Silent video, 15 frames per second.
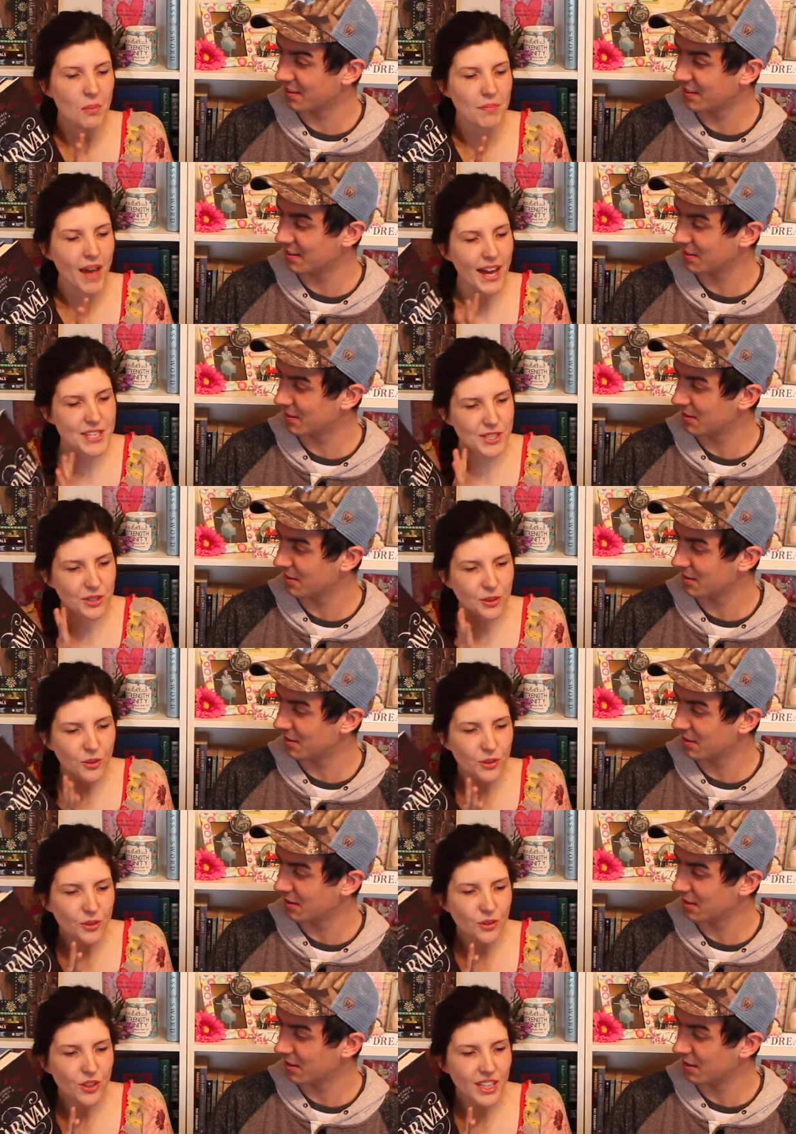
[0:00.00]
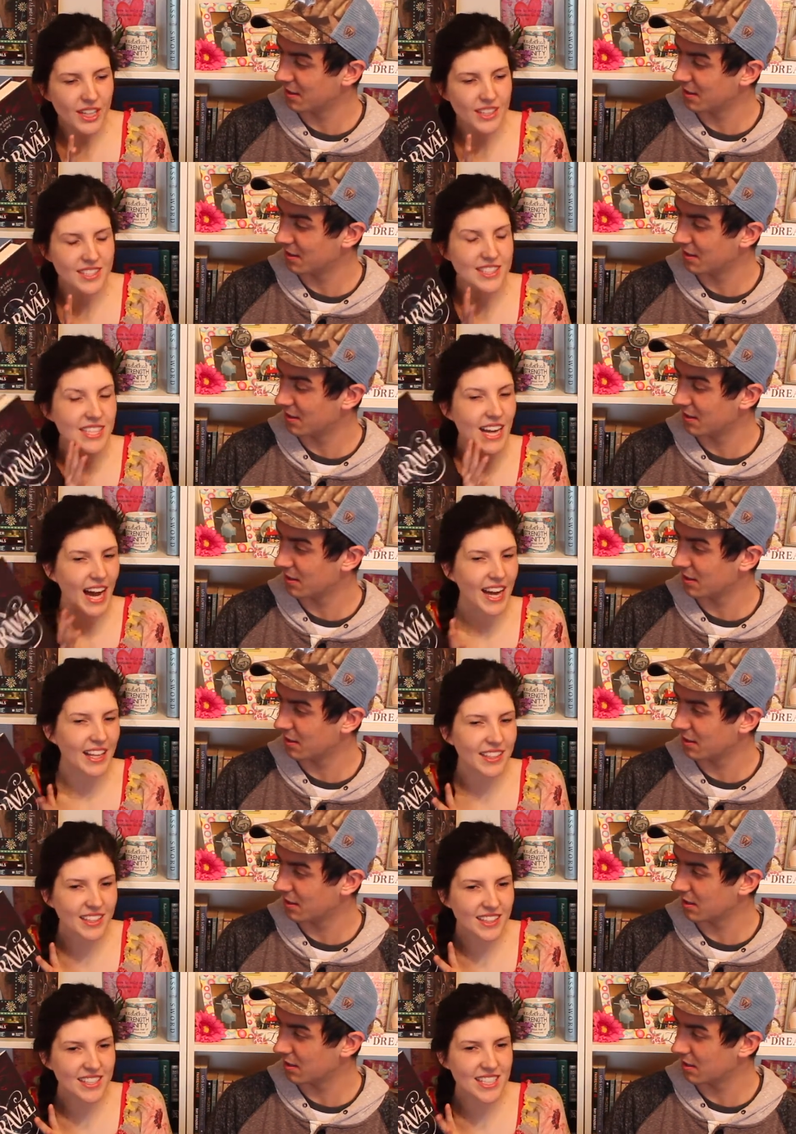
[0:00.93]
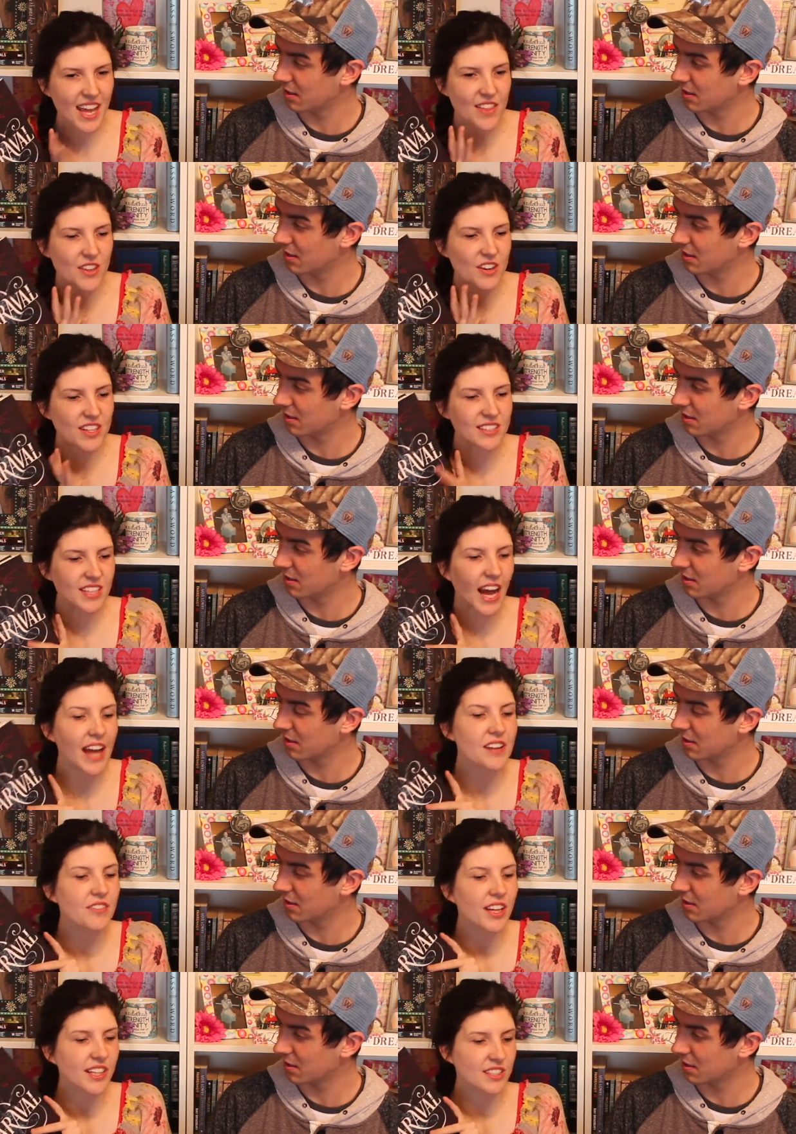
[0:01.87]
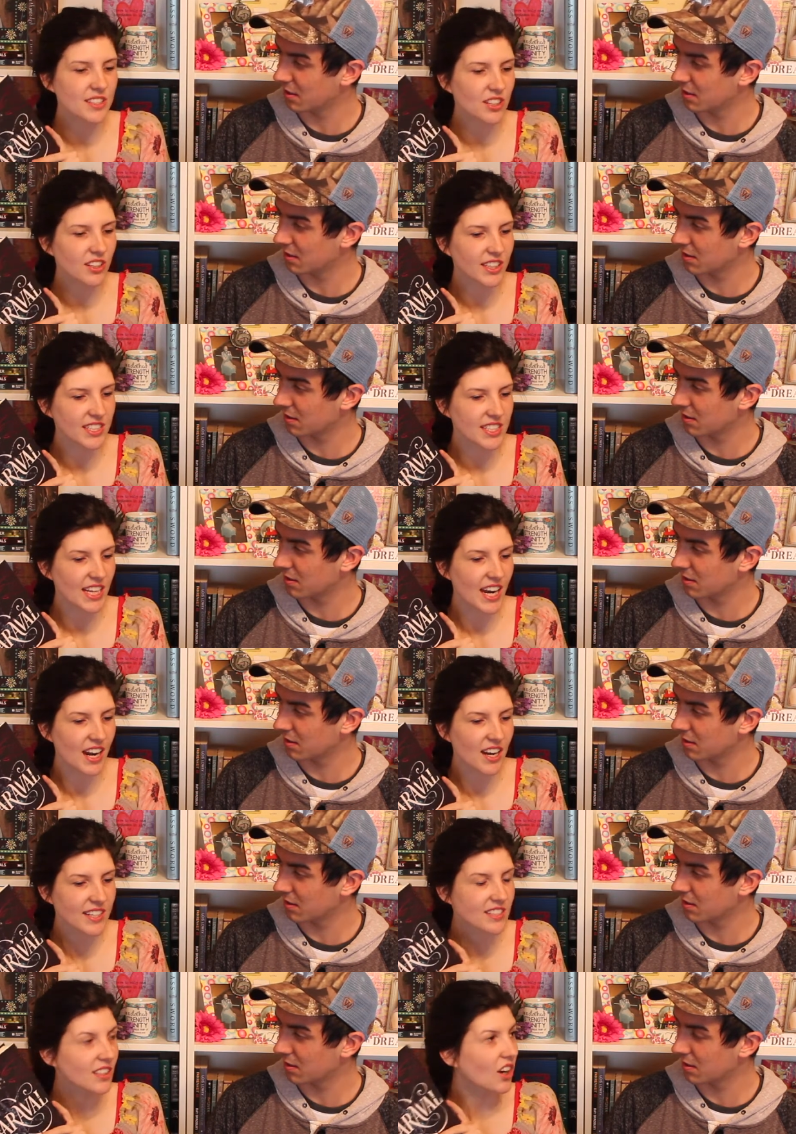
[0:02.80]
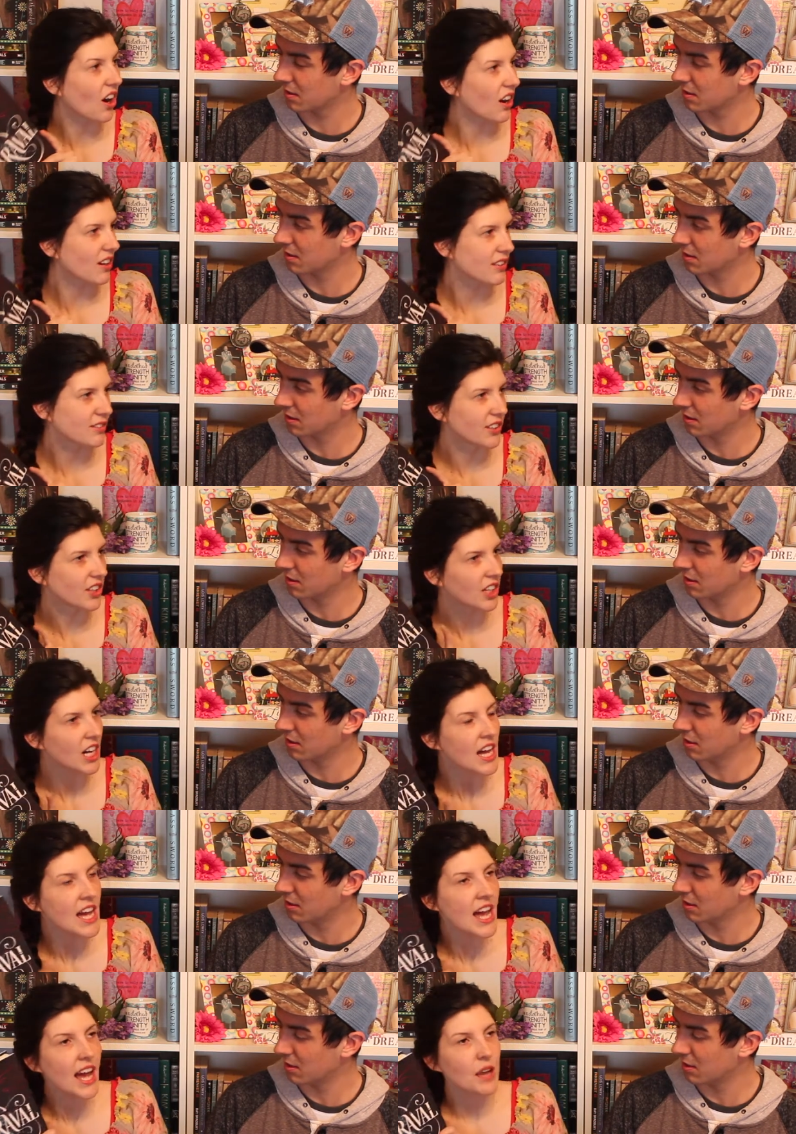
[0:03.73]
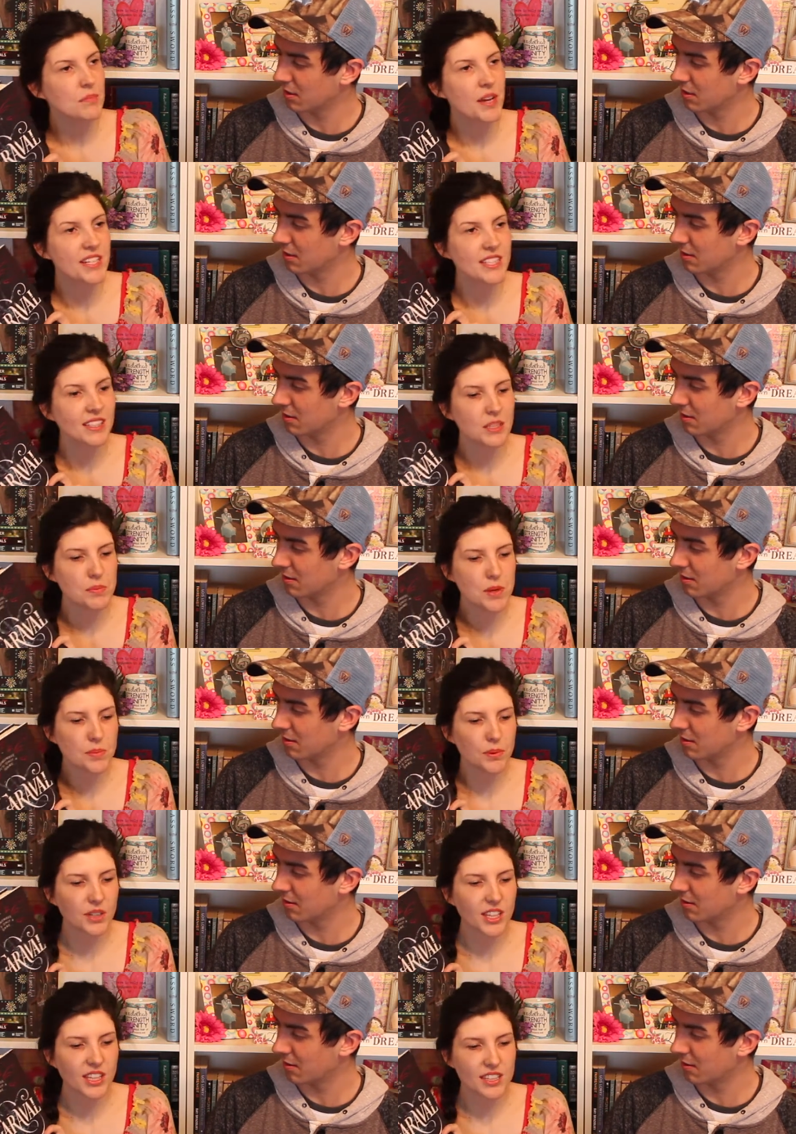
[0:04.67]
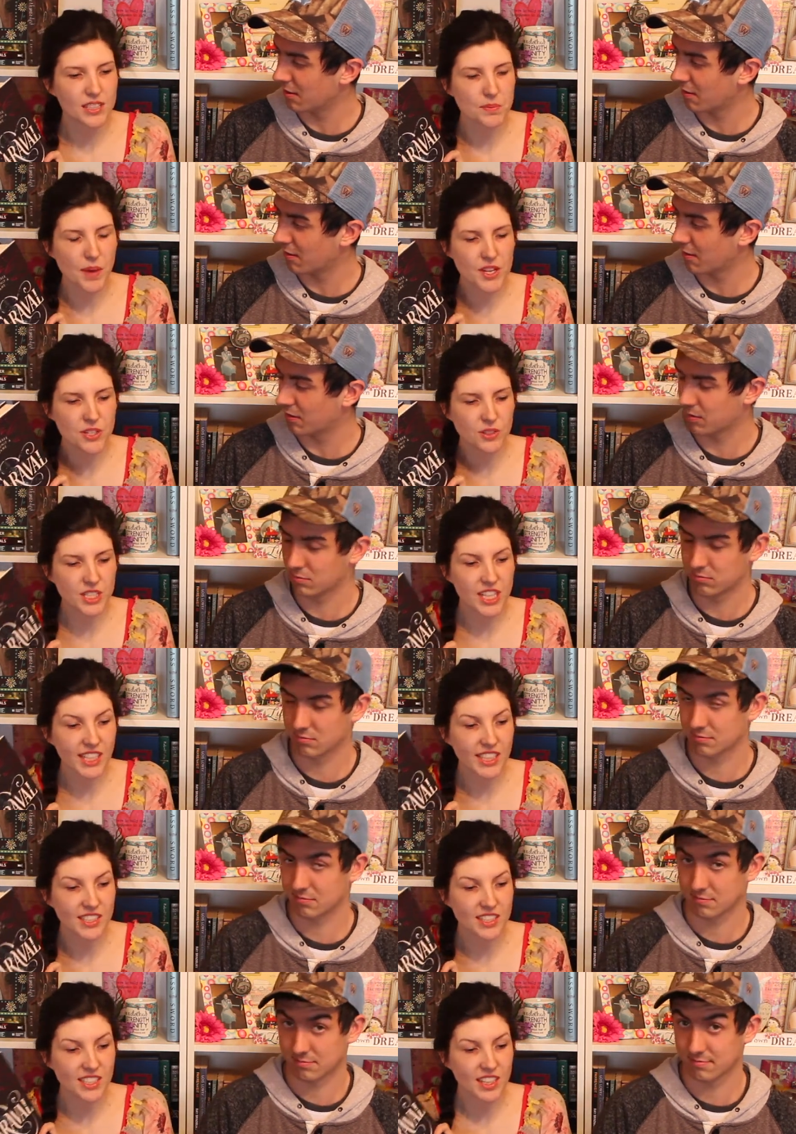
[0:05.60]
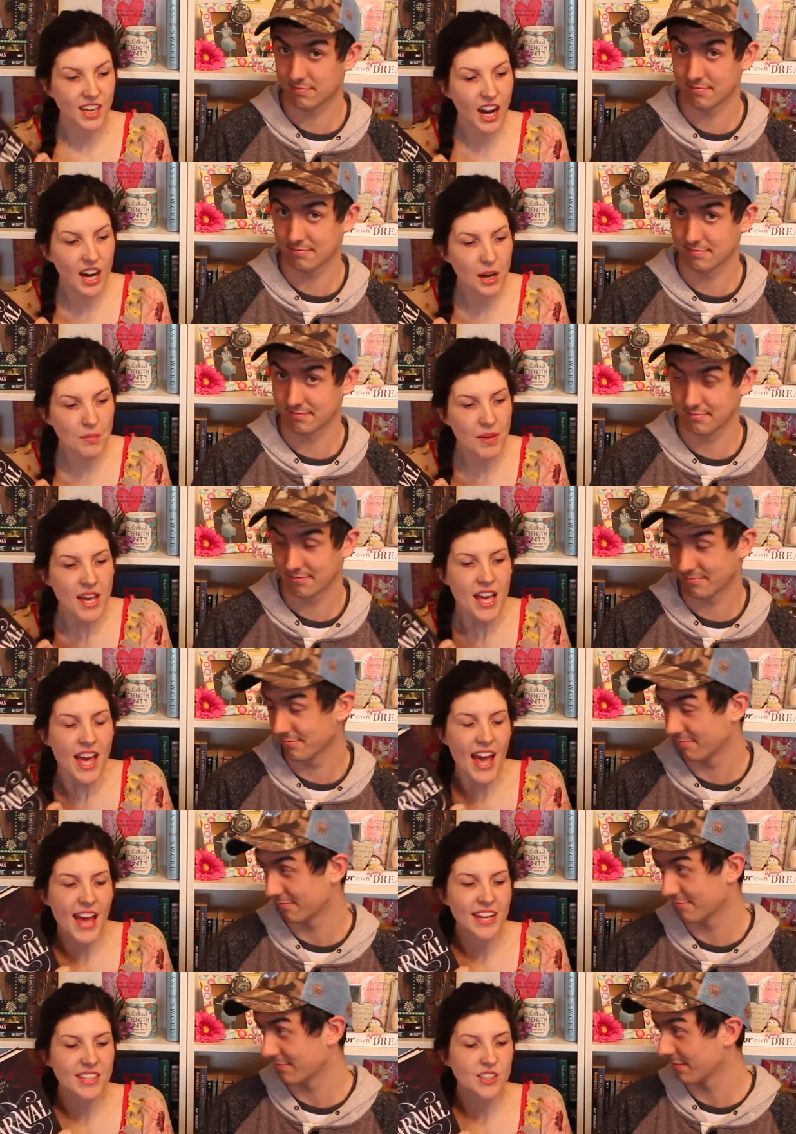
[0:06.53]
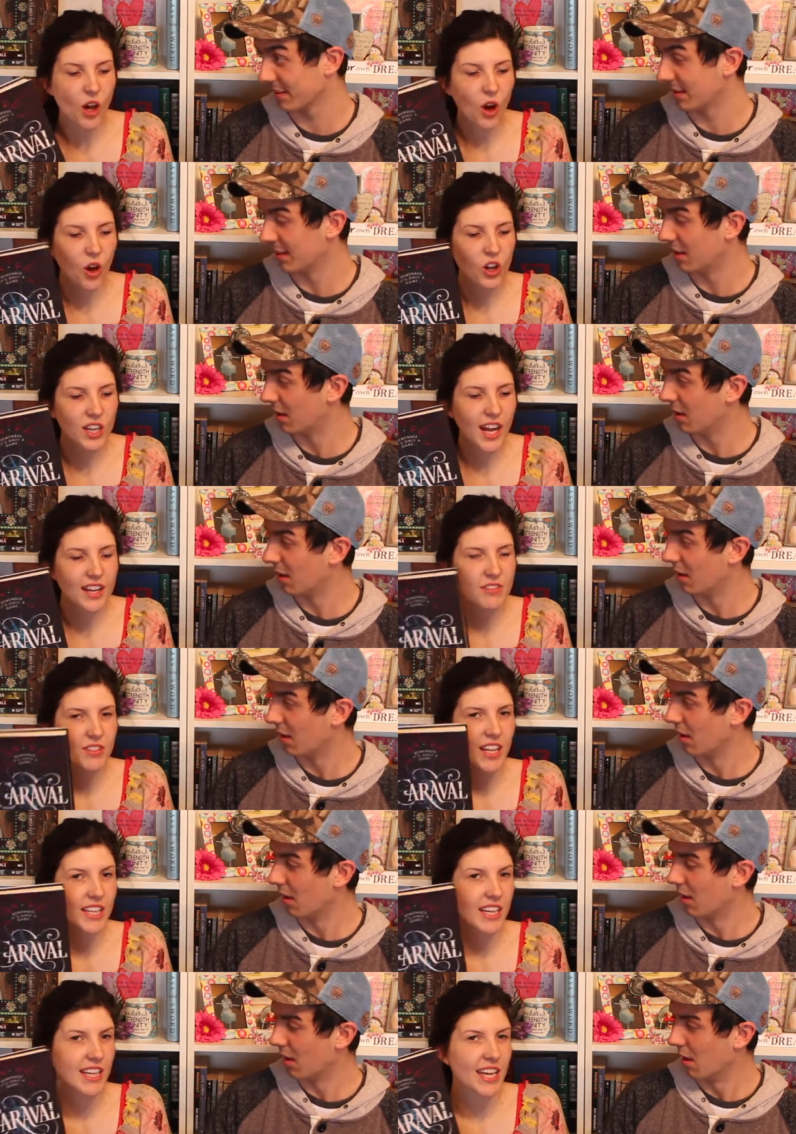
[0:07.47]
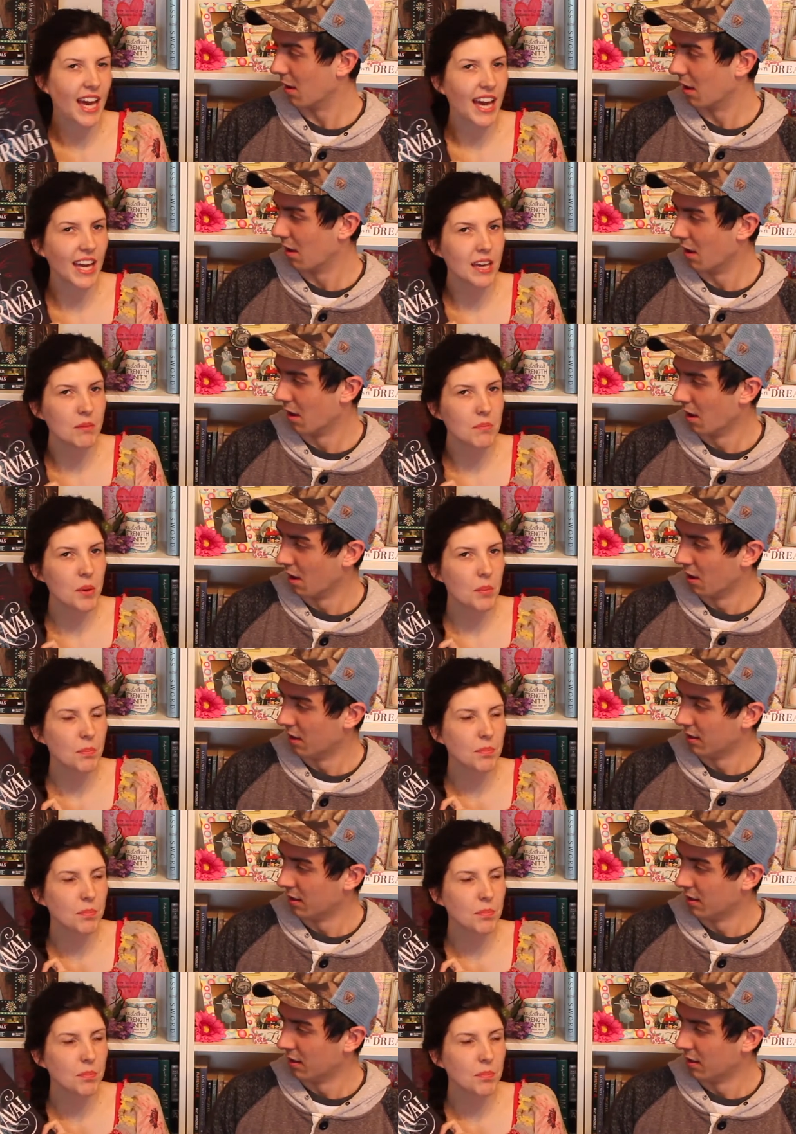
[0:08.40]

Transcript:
Speaker 1: magical, it's an island and there is kind of like a circus there. It's a carnival and basically people get these special tickets to come and it's all kind of like a game.